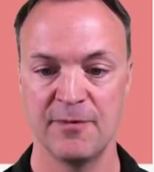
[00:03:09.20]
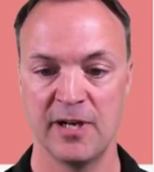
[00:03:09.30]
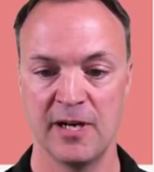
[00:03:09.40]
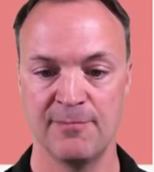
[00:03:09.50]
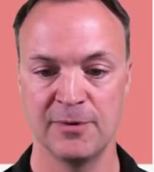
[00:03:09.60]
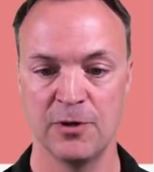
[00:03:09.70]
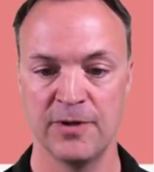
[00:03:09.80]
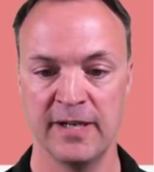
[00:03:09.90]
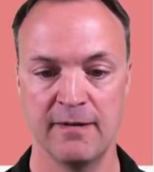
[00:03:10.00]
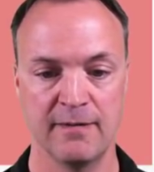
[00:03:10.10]
I'm gonna
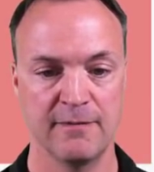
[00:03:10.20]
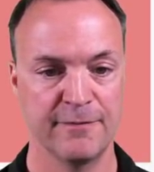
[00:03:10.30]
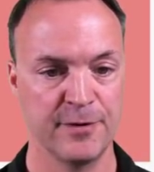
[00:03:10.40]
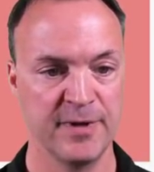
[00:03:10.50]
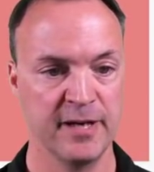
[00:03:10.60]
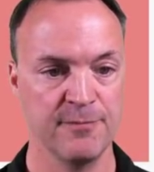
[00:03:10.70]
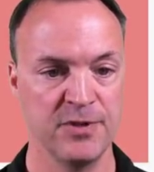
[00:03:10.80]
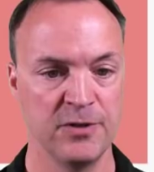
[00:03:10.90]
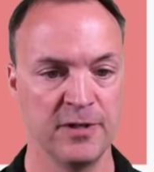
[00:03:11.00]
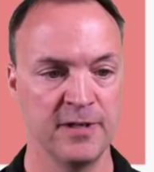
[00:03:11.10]
upload it from my
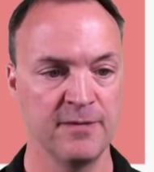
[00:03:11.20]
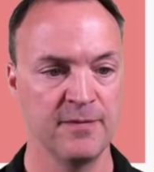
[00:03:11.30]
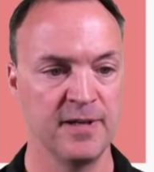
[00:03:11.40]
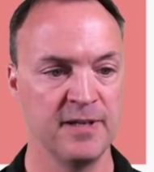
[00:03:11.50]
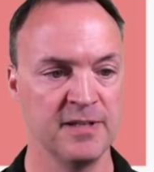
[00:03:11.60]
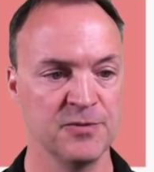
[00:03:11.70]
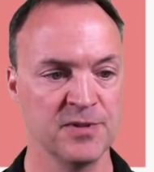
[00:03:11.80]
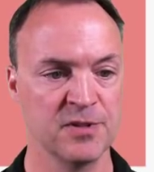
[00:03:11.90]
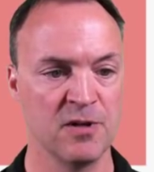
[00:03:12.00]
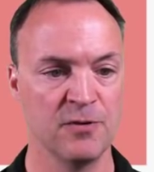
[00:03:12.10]
computer, and
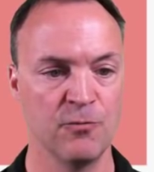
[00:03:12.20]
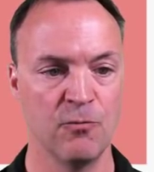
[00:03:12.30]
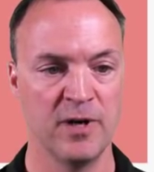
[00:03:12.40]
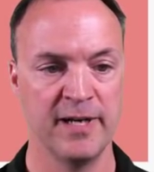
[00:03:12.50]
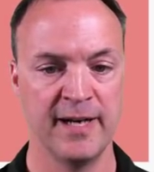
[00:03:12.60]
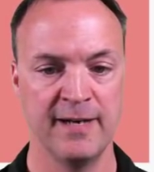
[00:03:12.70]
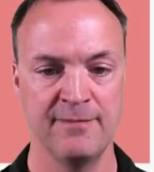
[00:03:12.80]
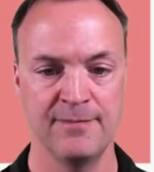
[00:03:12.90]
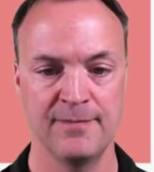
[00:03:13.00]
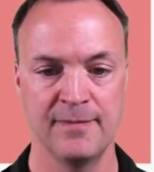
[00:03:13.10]
this was called
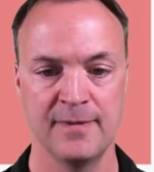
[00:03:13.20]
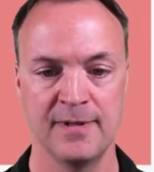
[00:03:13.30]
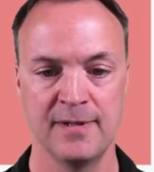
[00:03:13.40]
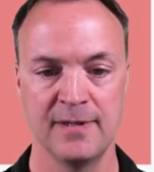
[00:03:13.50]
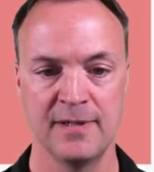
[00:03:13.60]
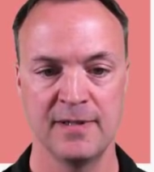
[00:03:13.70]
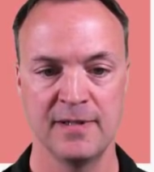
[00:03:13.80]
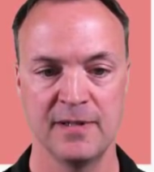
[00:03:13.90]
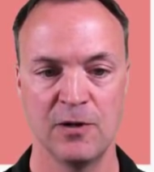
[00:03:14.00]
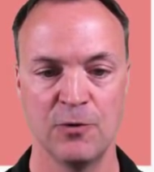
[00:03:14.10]
1A,
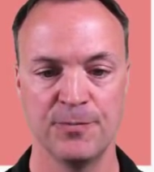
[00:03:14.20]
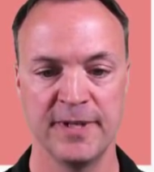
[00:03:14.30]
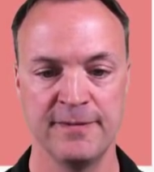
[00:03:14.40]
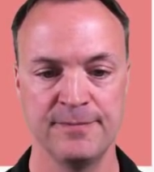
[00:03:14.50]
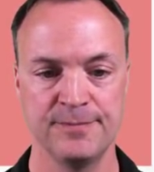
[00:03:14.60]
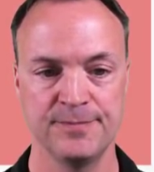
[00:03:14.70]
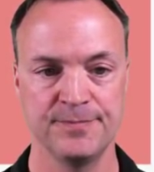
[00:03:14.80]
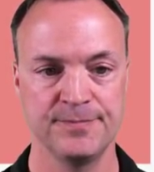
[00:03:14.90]
open.